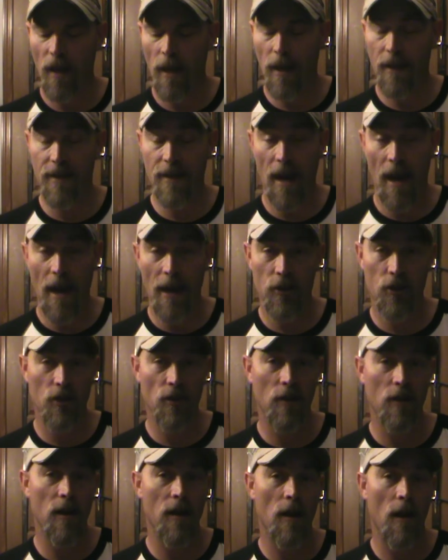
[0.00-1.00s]
it's
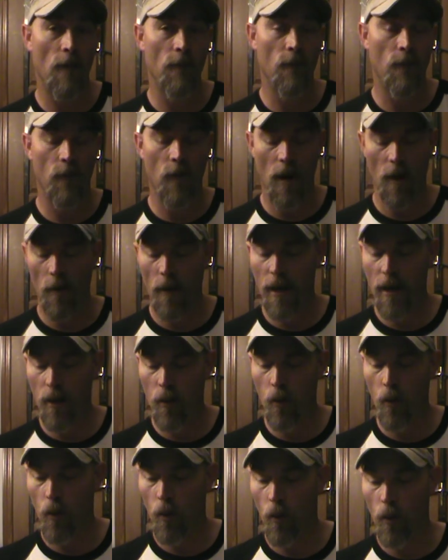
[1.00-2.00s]
actually a very
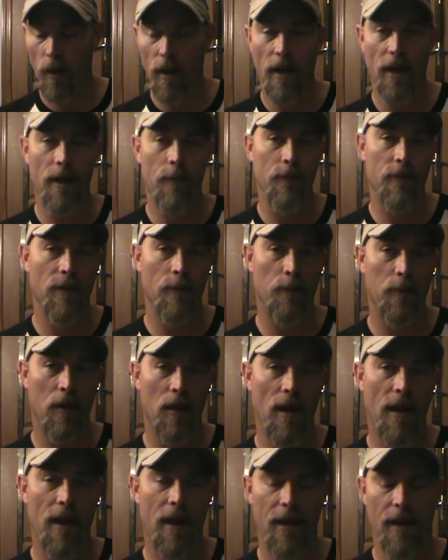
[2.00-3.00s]
cool game to
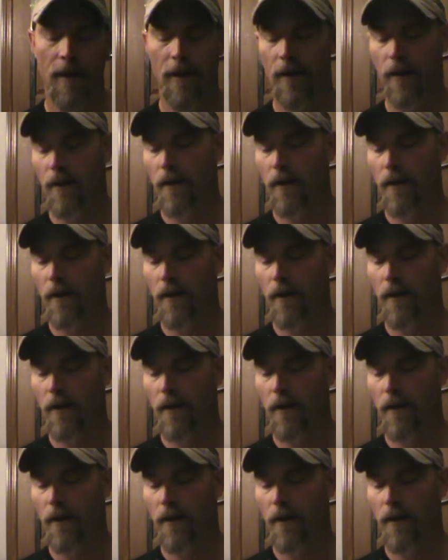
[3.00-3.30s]
play,